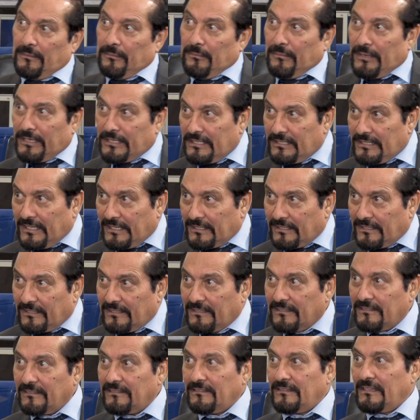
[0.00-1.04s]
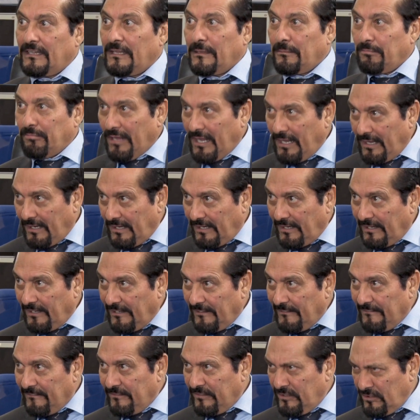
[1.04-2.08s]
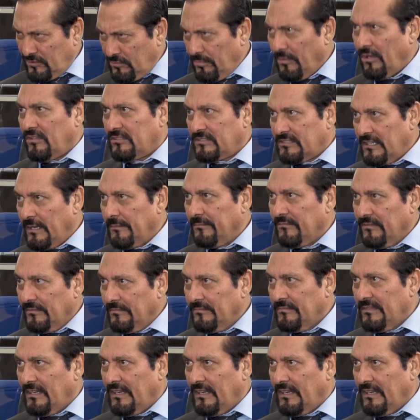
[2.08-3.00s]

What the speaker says: money that they pay, small sum,